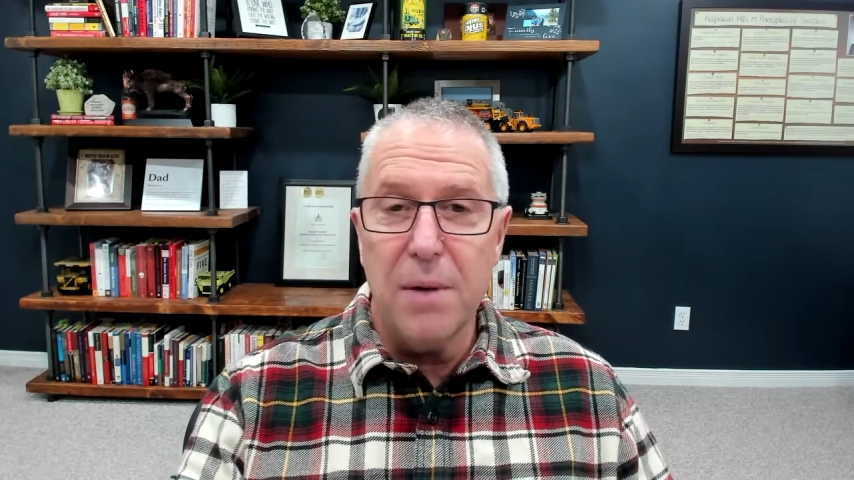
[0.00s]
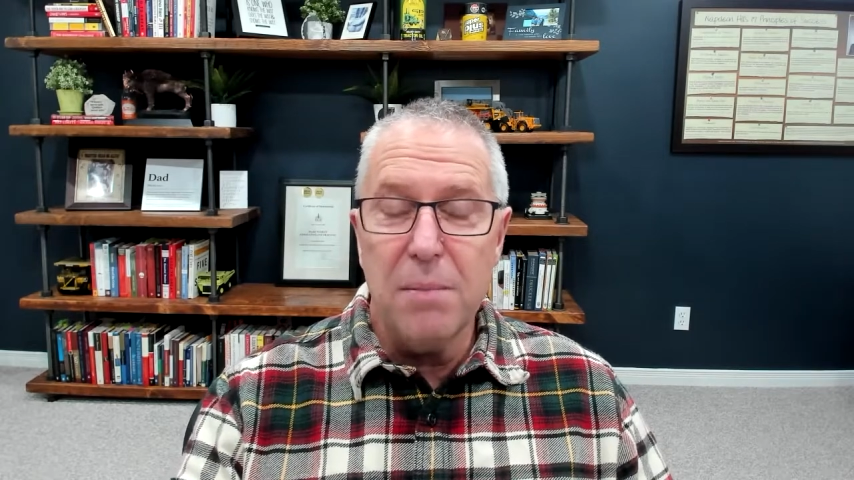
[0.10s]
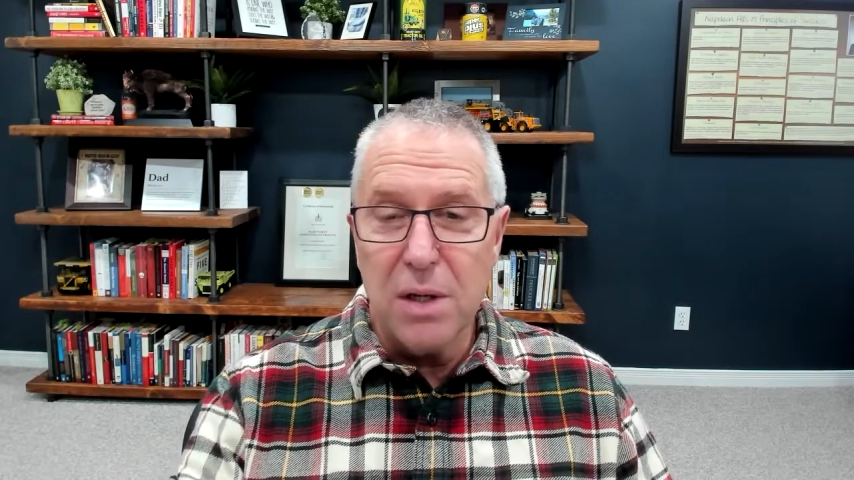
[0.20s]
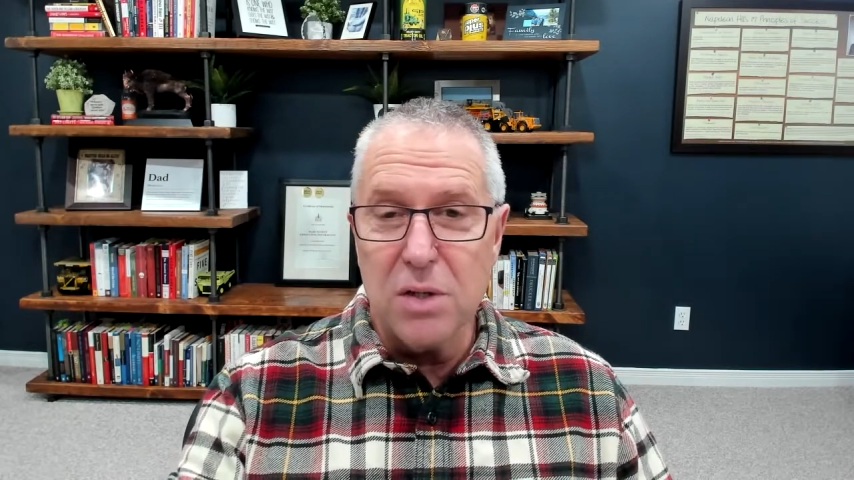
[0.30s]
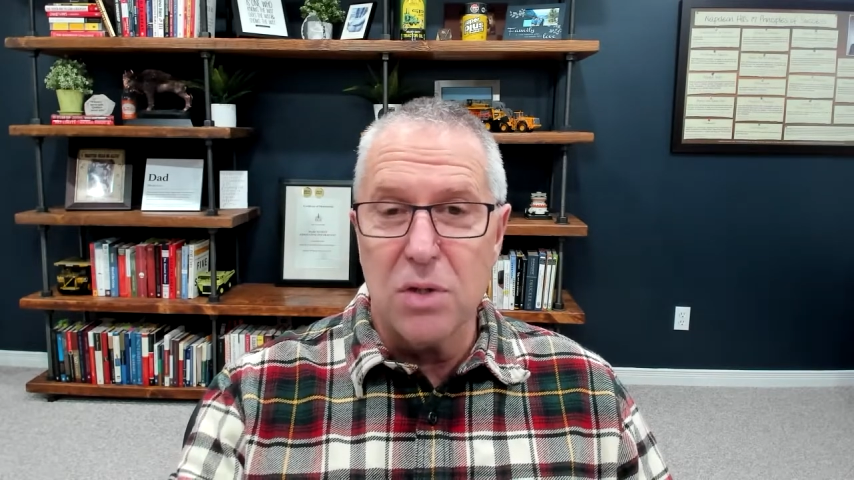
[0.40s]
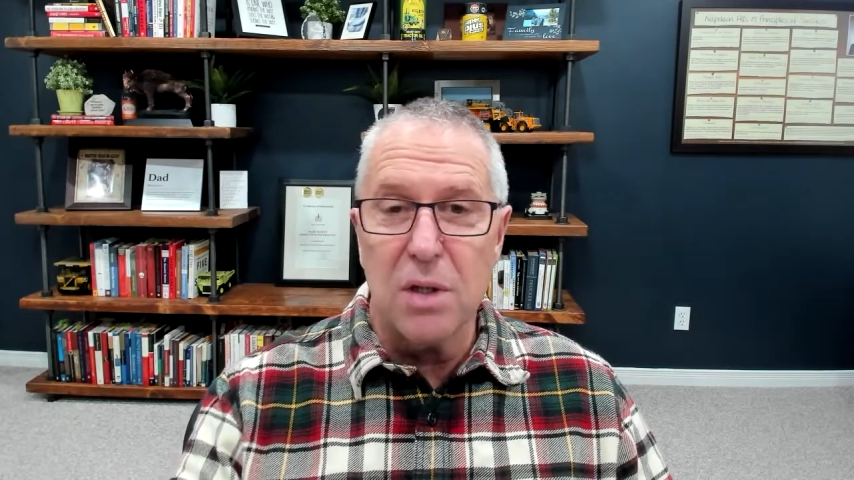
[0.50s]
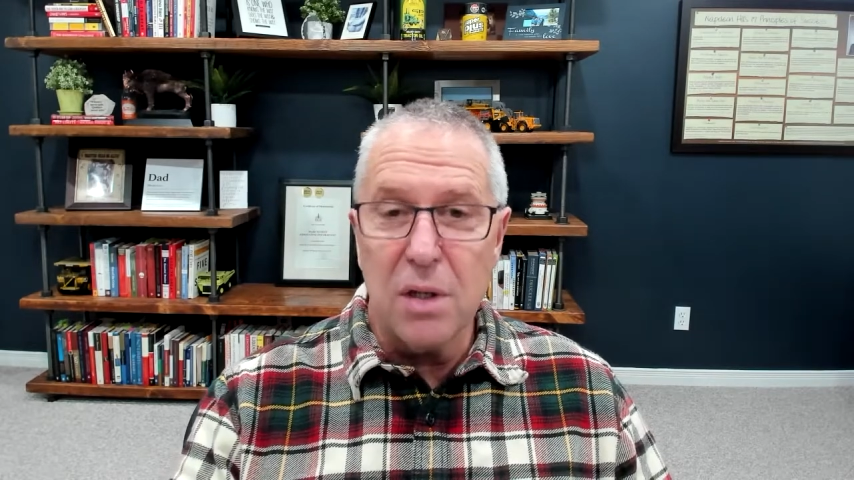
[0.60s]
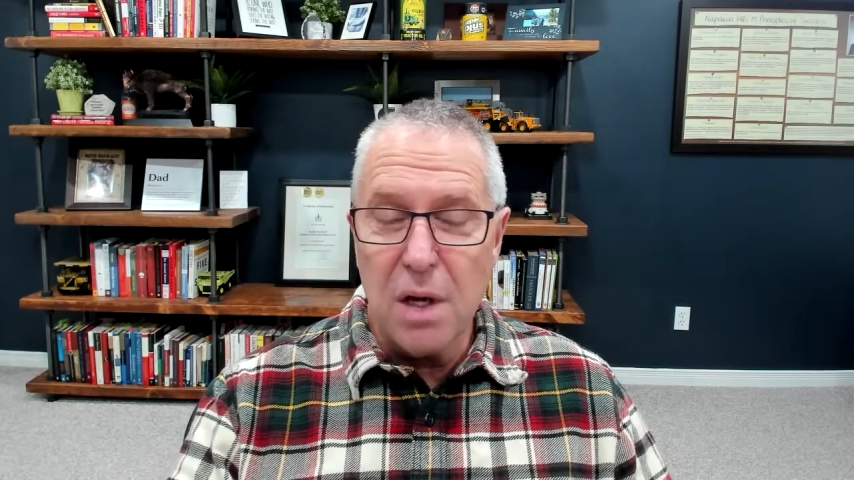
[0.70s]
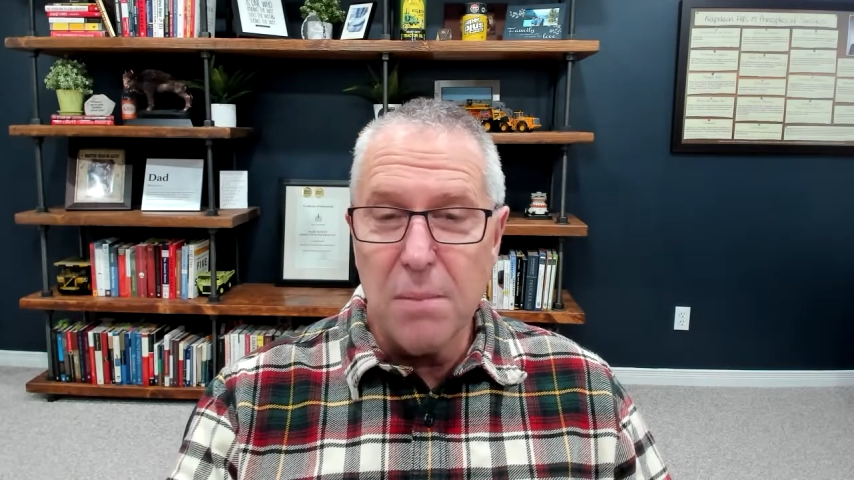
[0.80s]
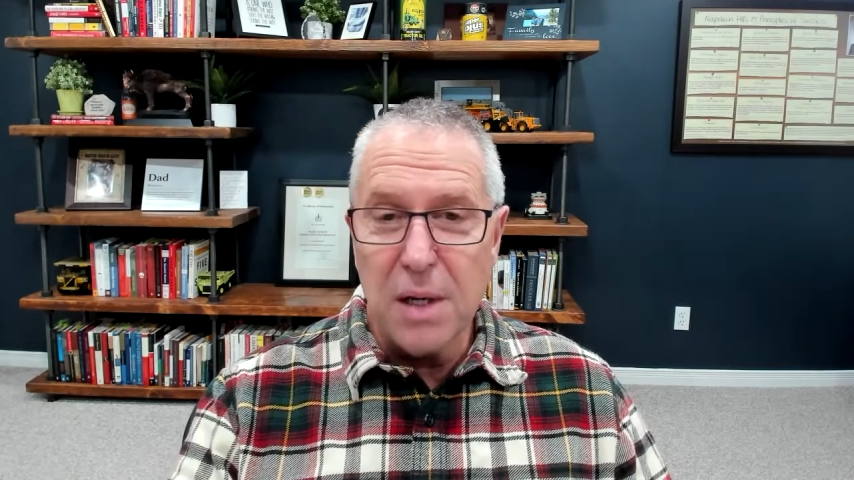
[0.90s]
because the
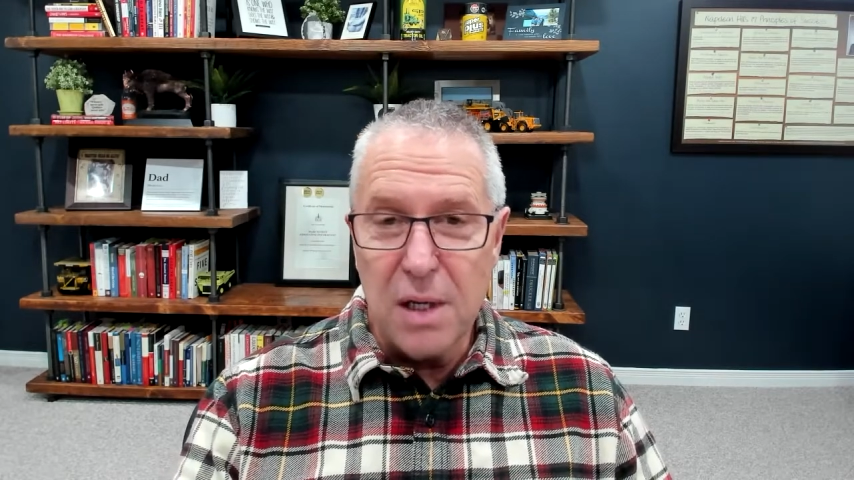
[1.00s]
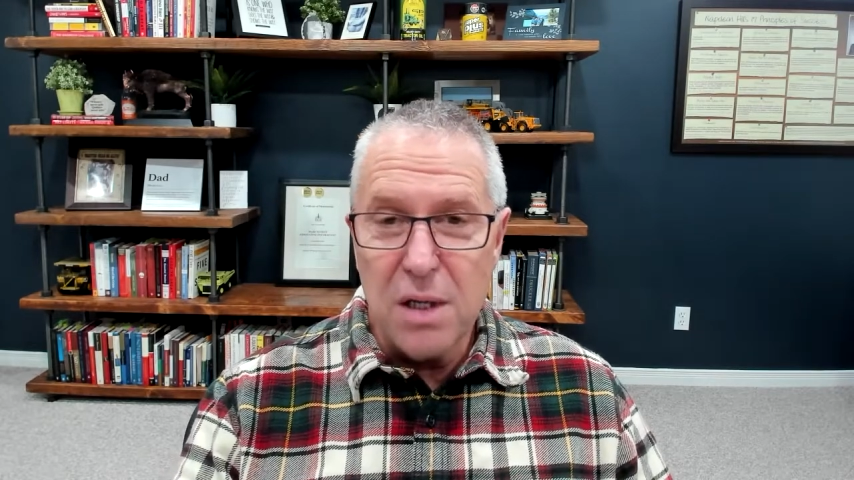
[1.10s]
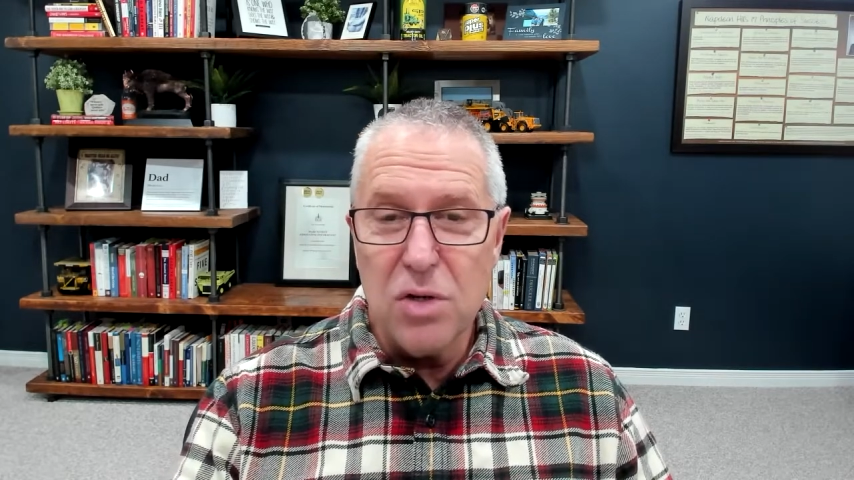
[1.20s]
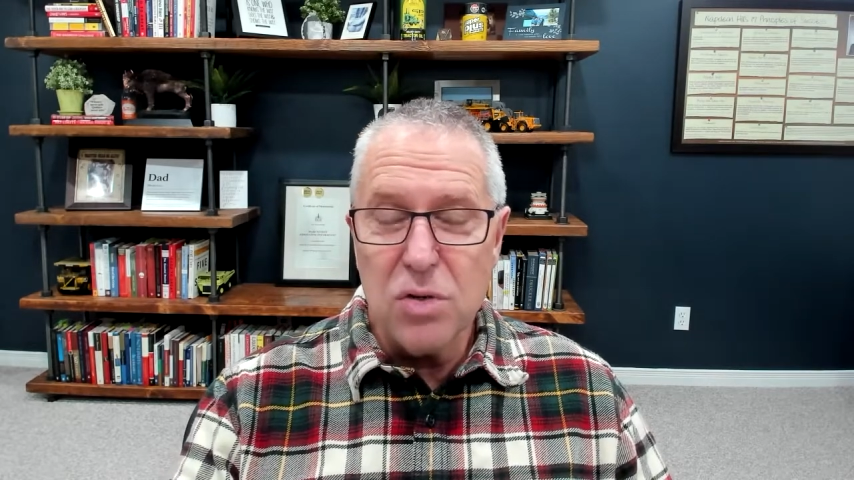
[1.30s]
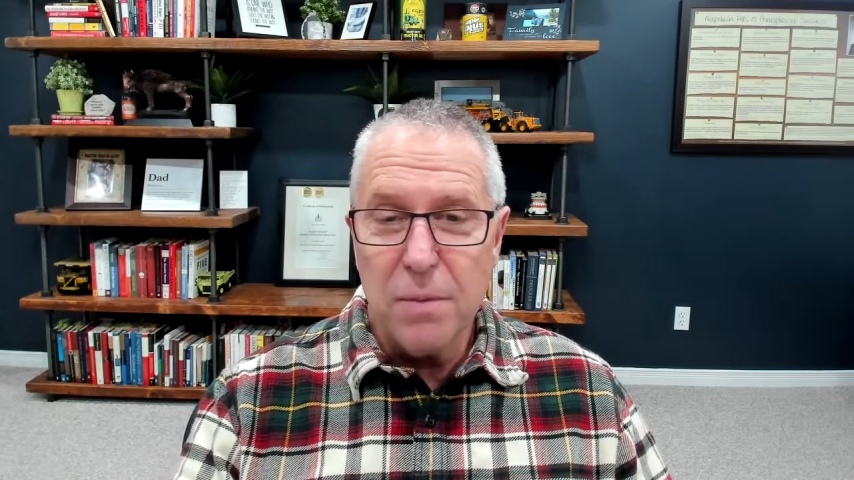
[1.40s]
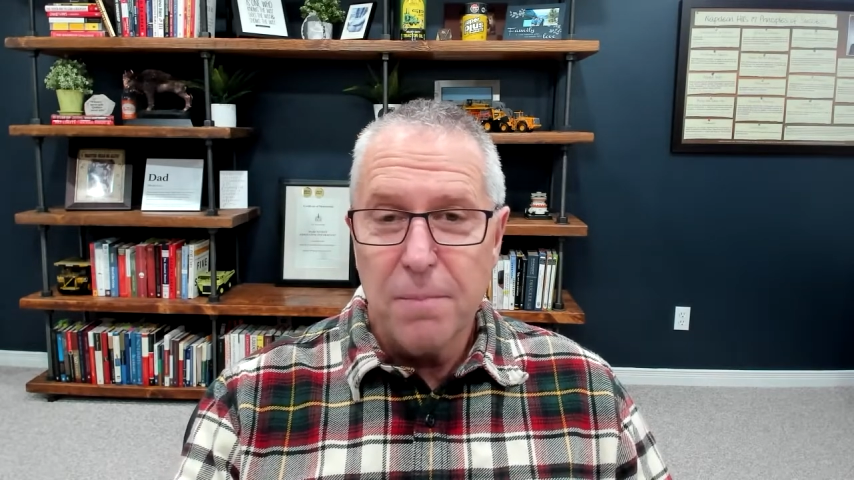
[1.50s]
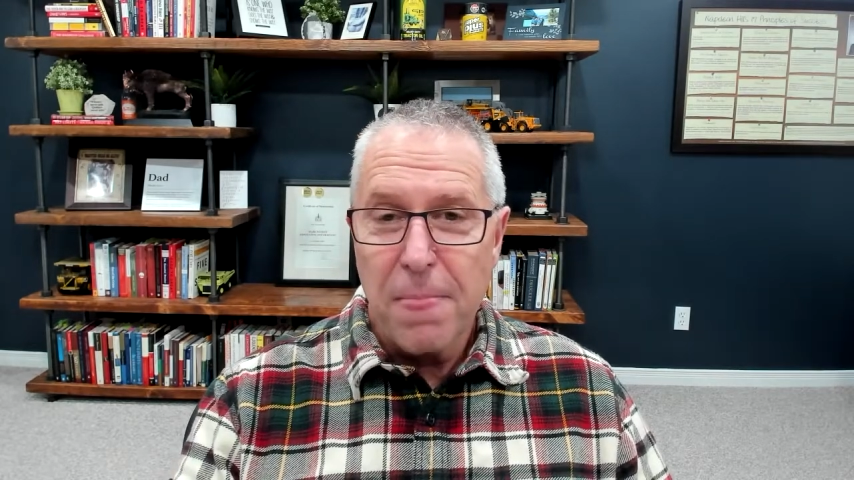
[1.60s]
company needs you.